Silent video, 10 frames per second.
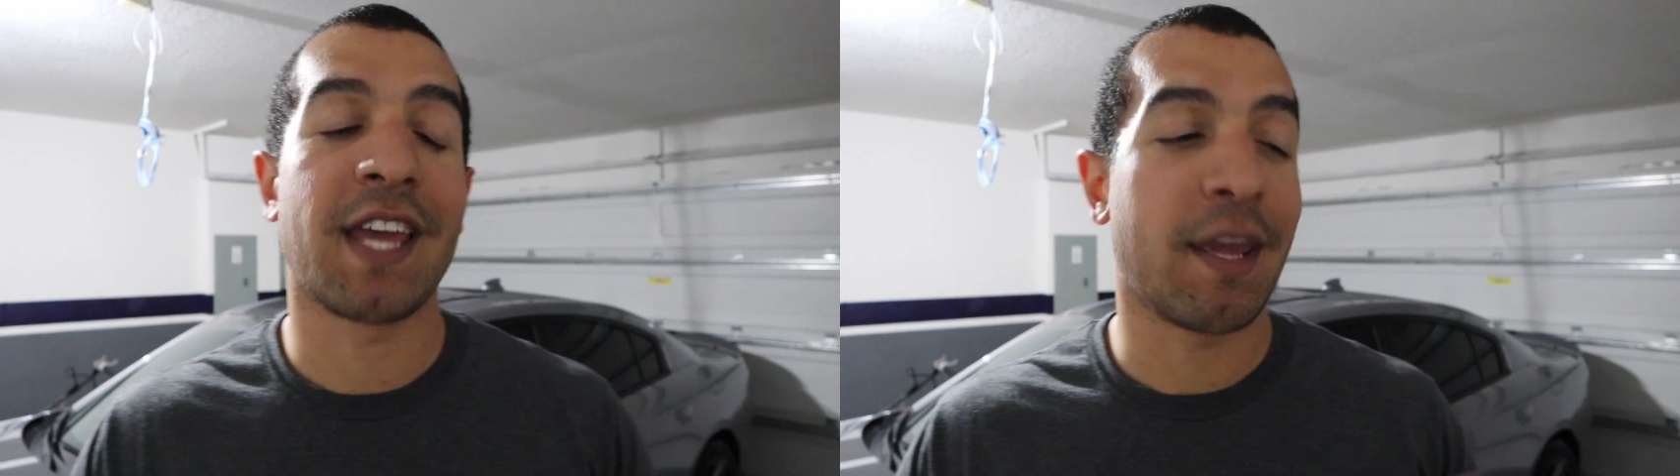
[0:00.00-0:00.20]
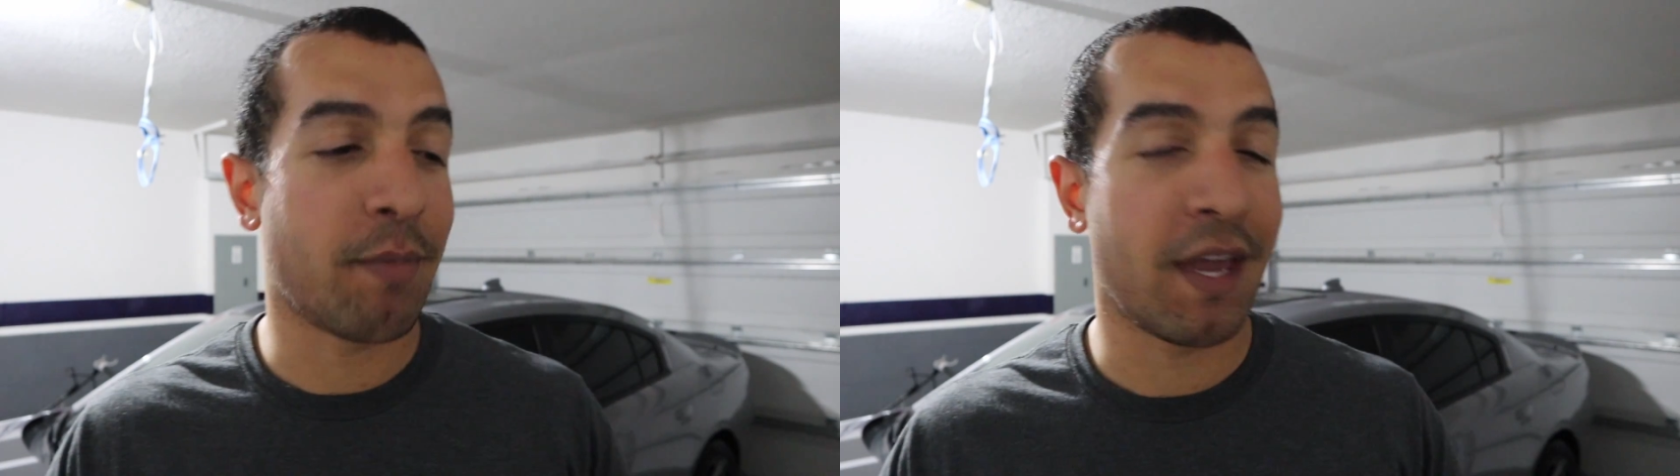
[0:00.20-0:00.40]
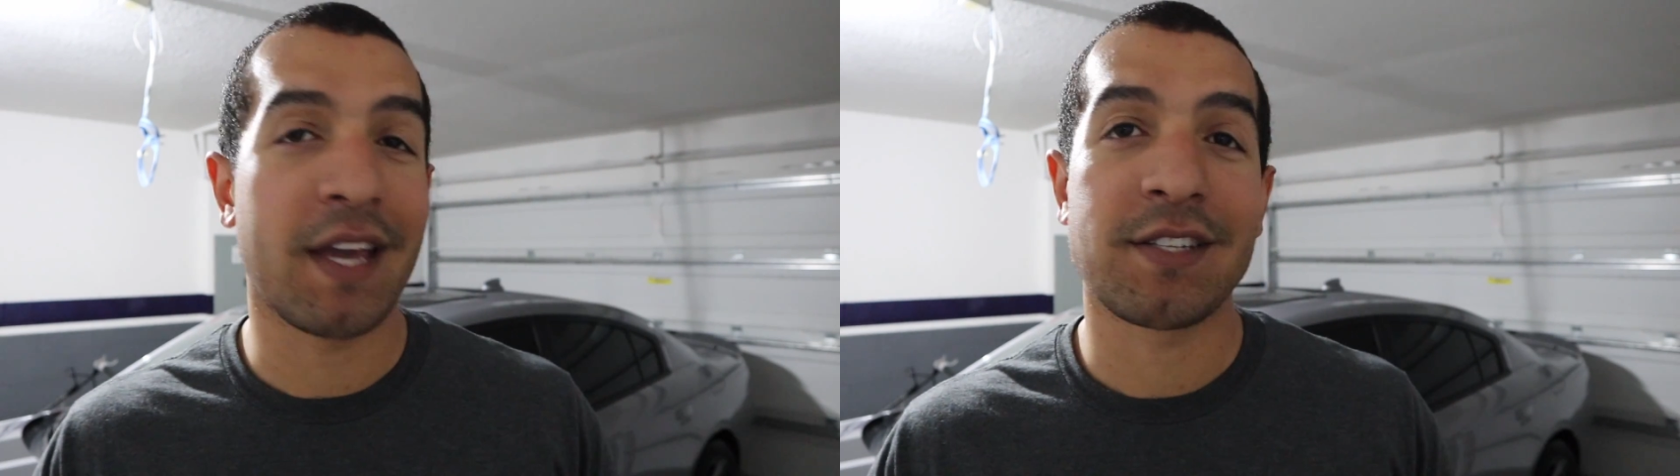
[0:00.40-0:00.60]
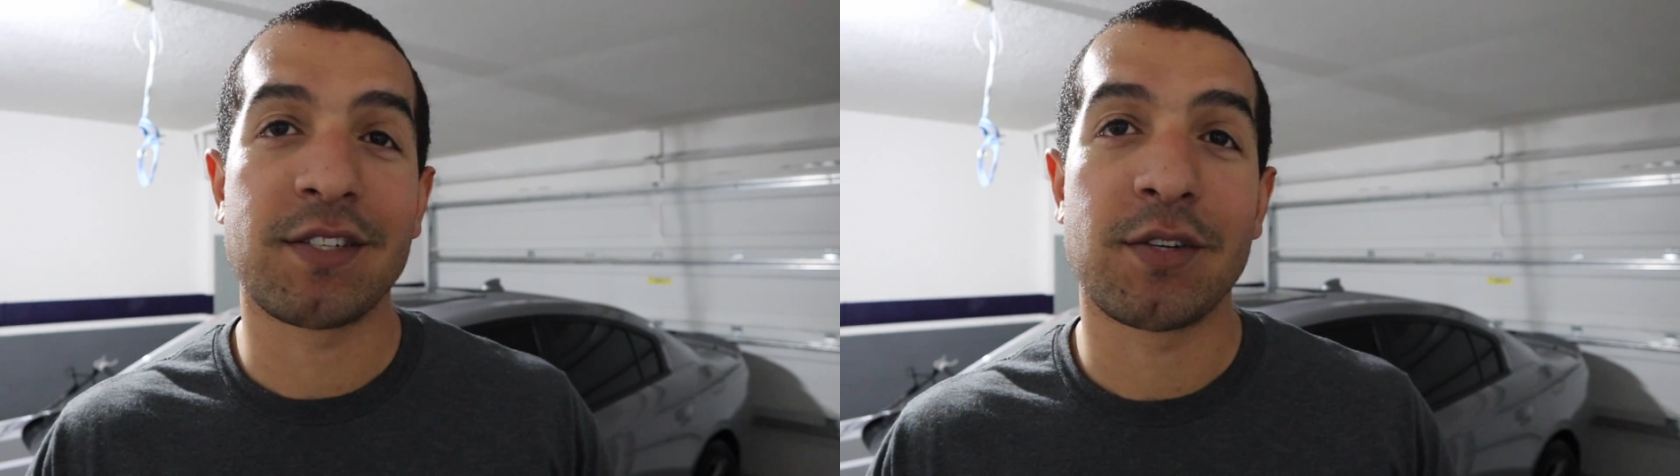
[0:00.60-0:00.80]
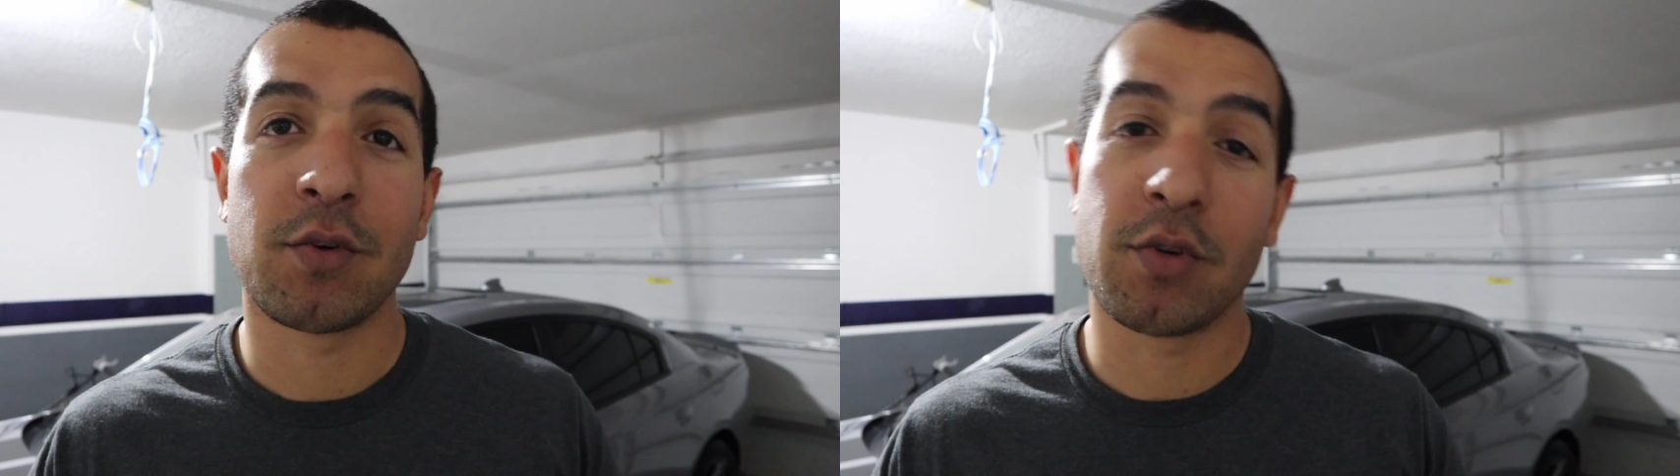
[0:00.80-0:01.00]
a
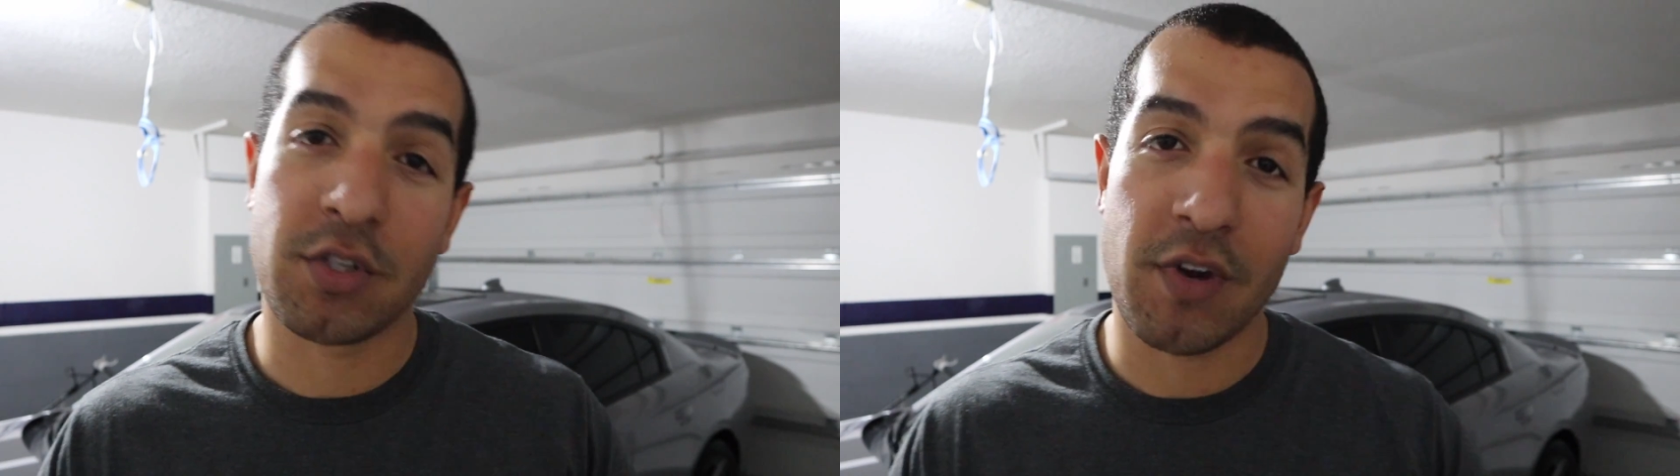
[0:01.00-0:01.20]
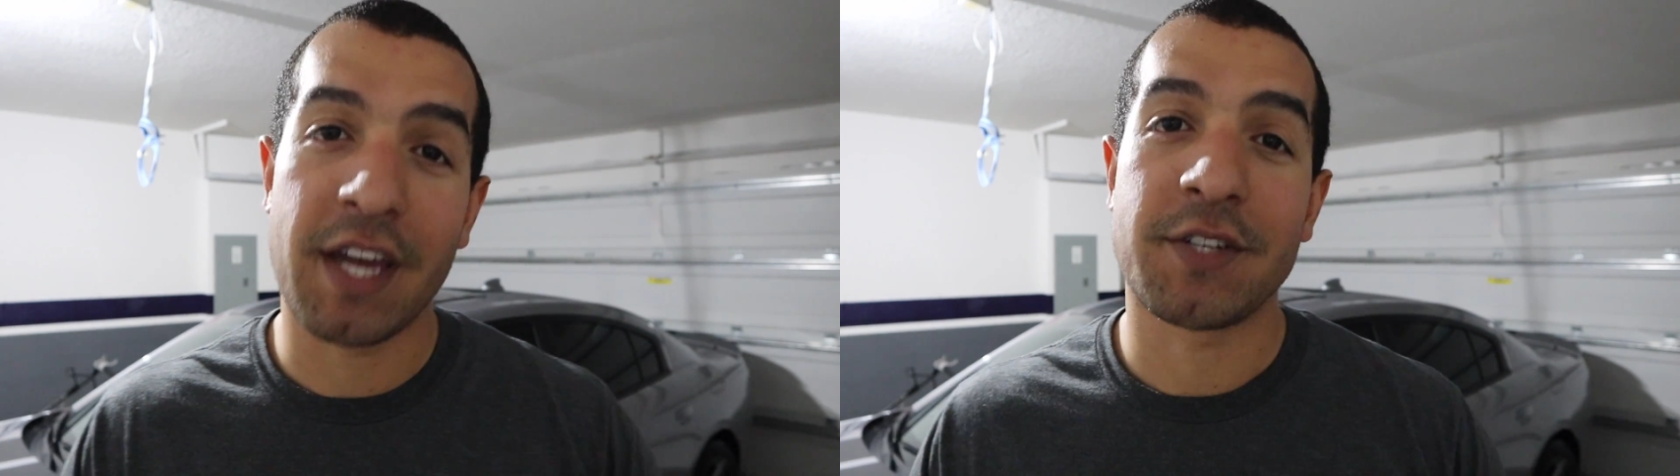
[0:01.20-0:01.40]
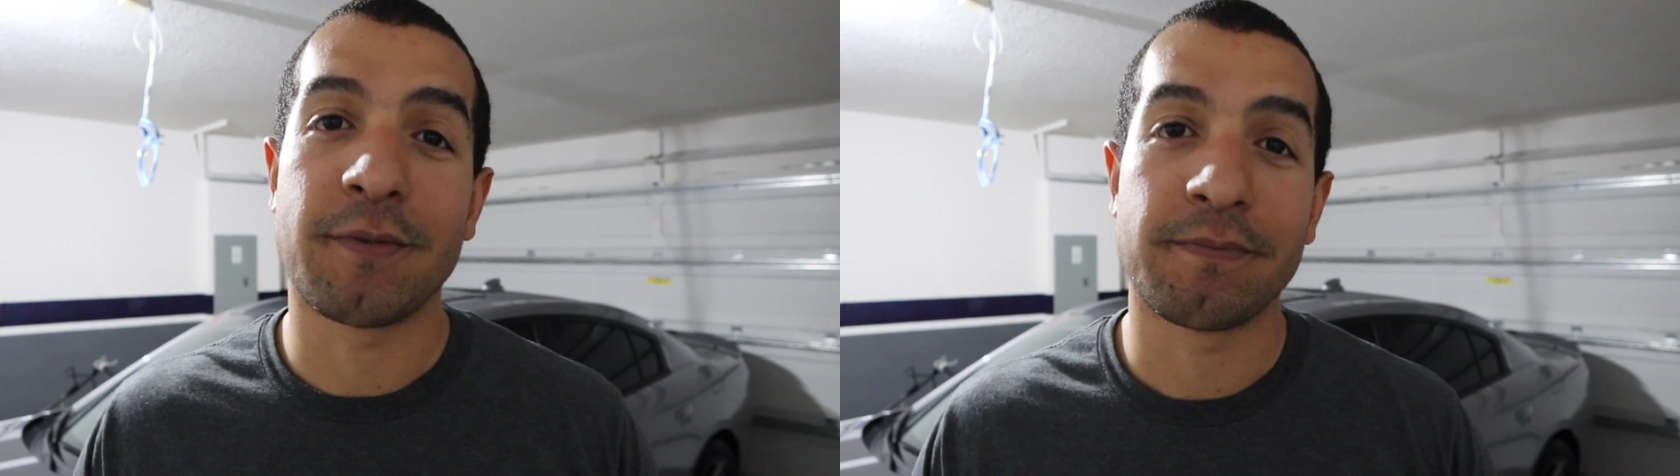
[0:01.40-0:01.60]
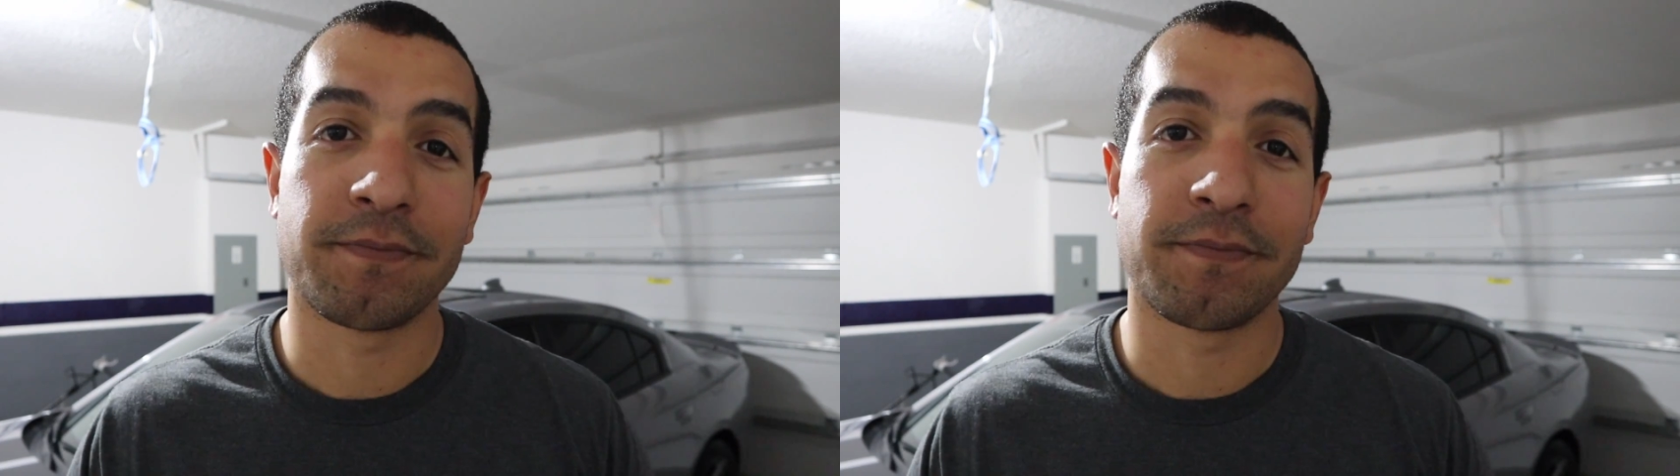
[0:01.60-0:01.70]
pass or a trash.